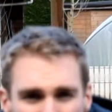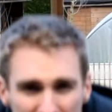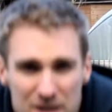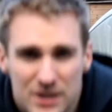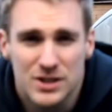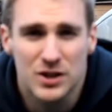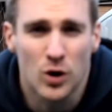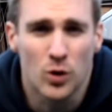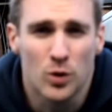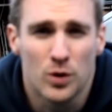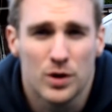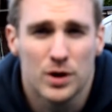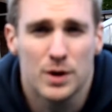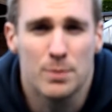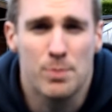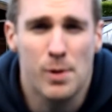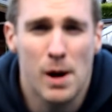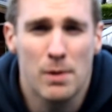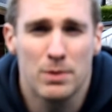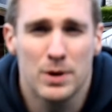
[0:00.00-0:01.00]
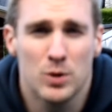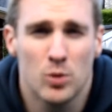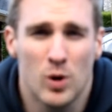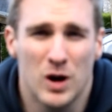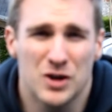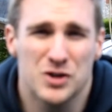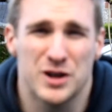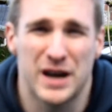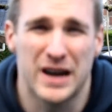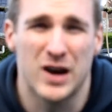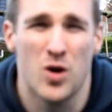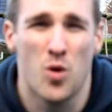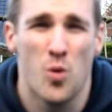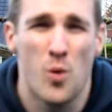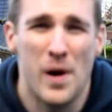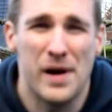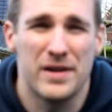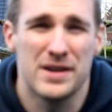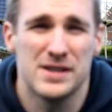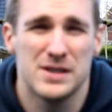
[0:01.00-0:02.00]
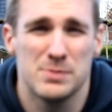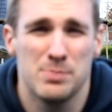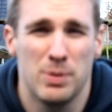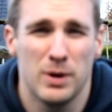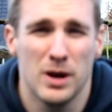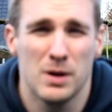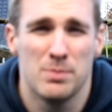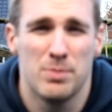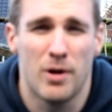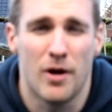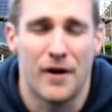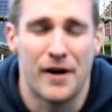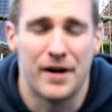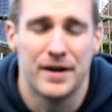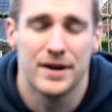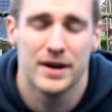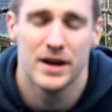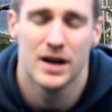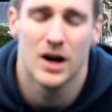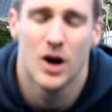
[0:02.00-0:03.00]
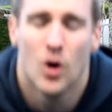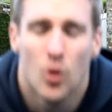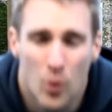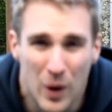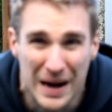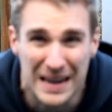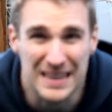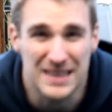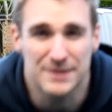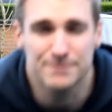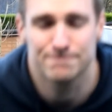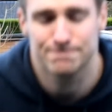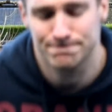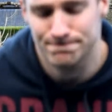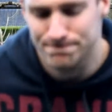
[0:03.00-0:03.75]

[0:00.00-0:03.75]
So you're probably wondering, where is the pull-up bar? Well,